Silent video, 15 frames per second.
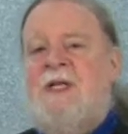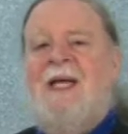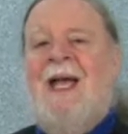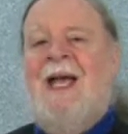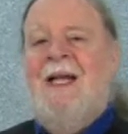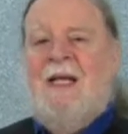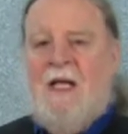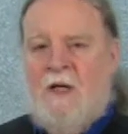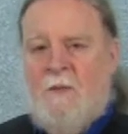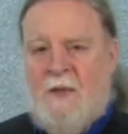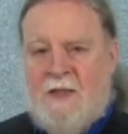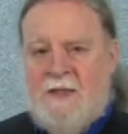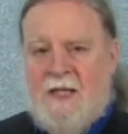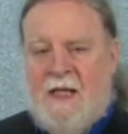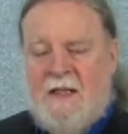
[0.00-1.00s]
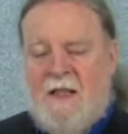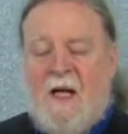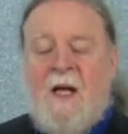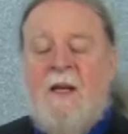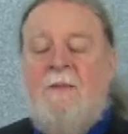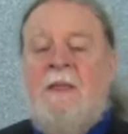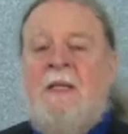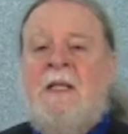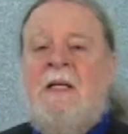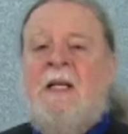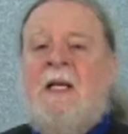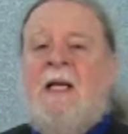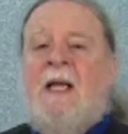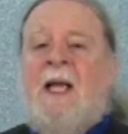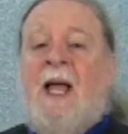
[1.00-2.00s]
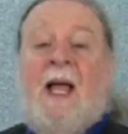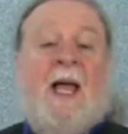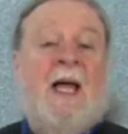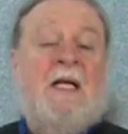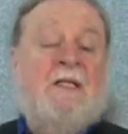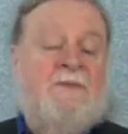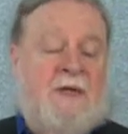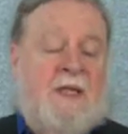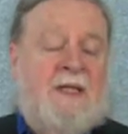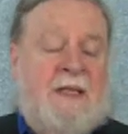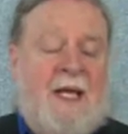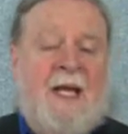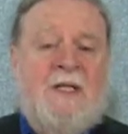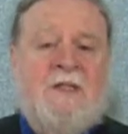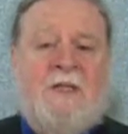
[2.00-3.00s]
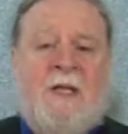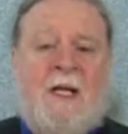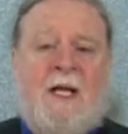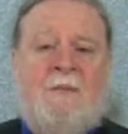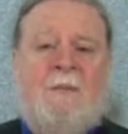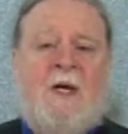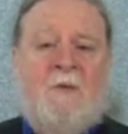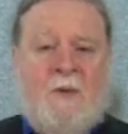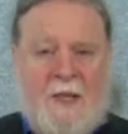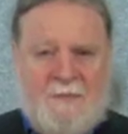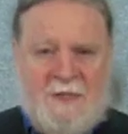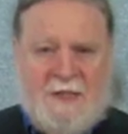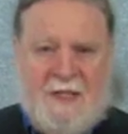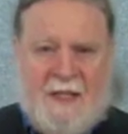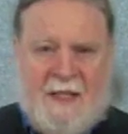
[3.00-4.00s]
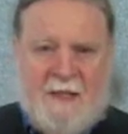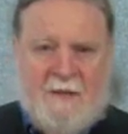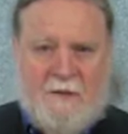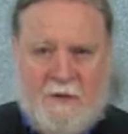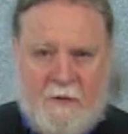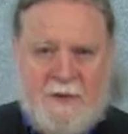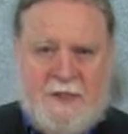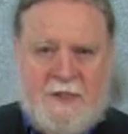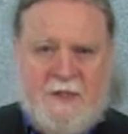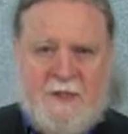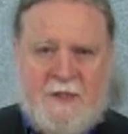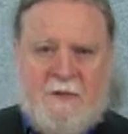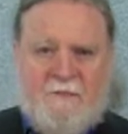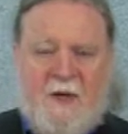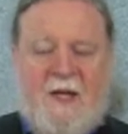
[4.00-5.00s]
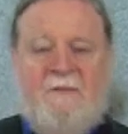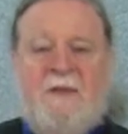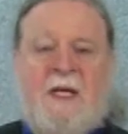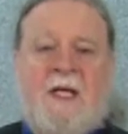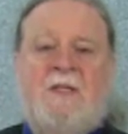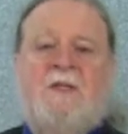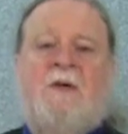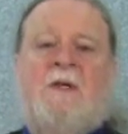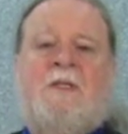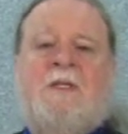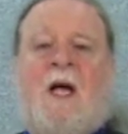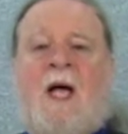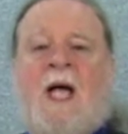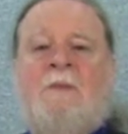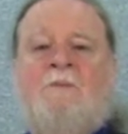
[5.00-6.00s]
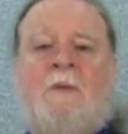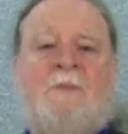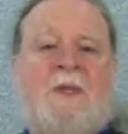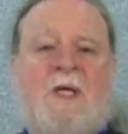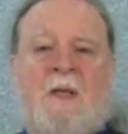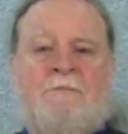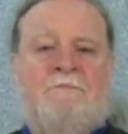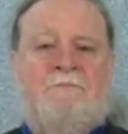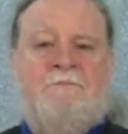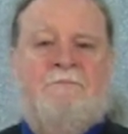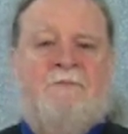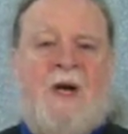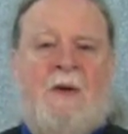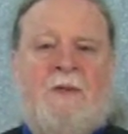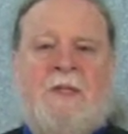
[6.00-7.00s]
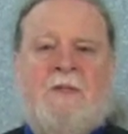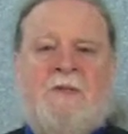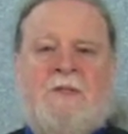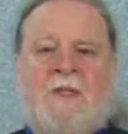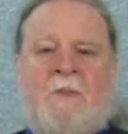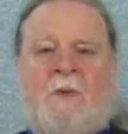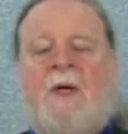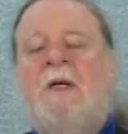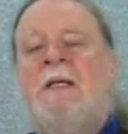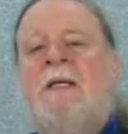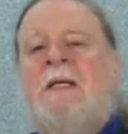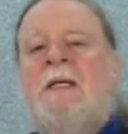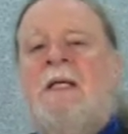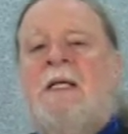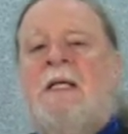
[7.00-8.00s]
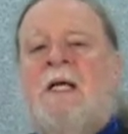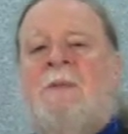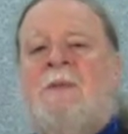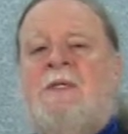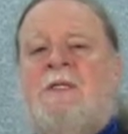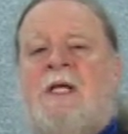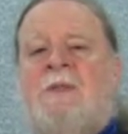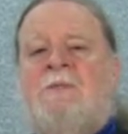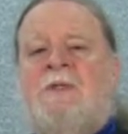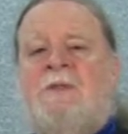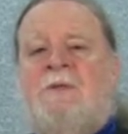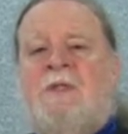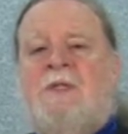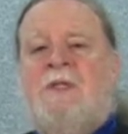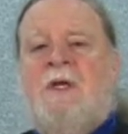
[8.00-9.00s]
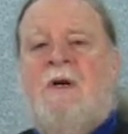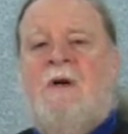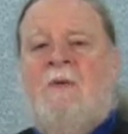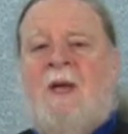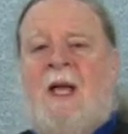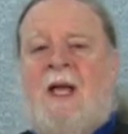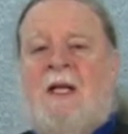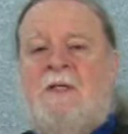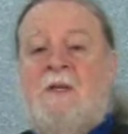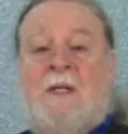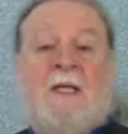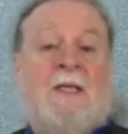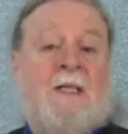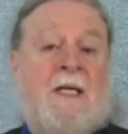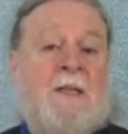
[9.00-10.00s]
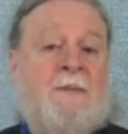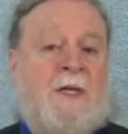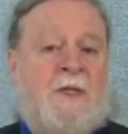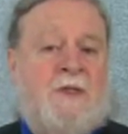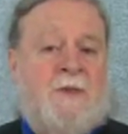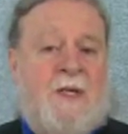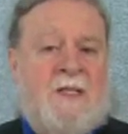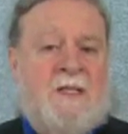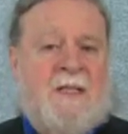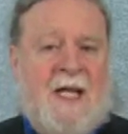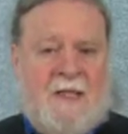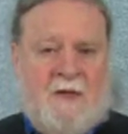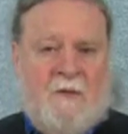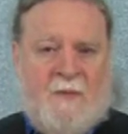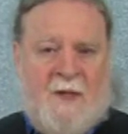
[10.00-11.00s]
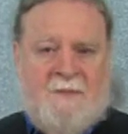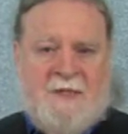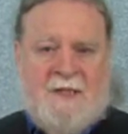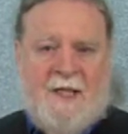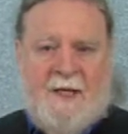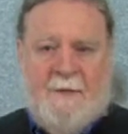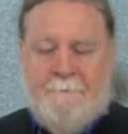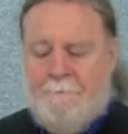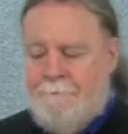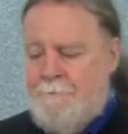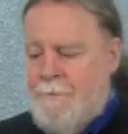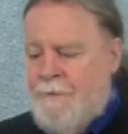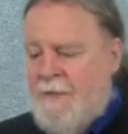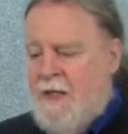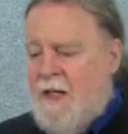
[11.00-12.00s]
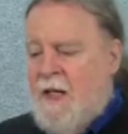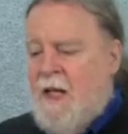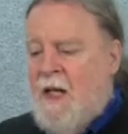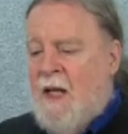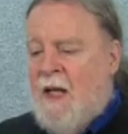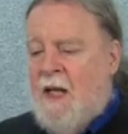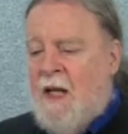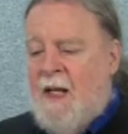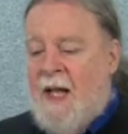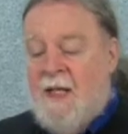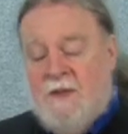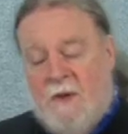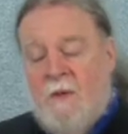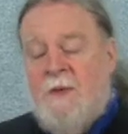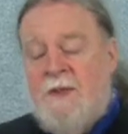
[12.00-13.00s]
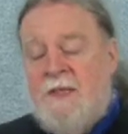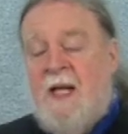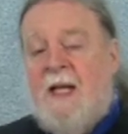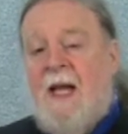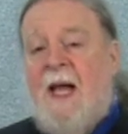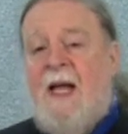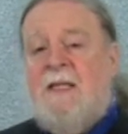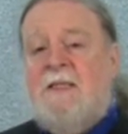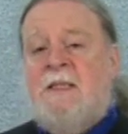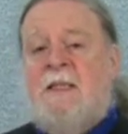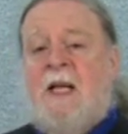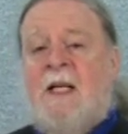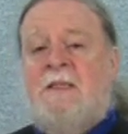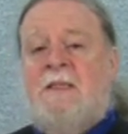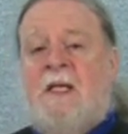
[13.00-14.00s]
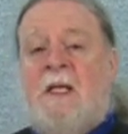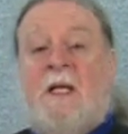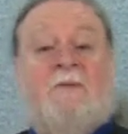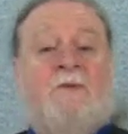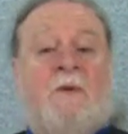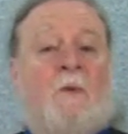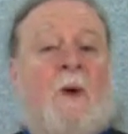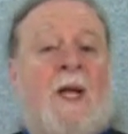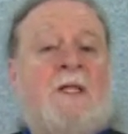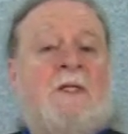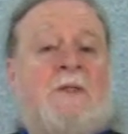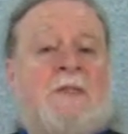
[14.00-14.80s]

at AOL.com. And if you didn't catch that, my website, Lotus Surviving a Dark Time, will be up around here somewhere a couple of times during the show, and you can get the email address at the website. Uh, as always, I ask that uh, if and when you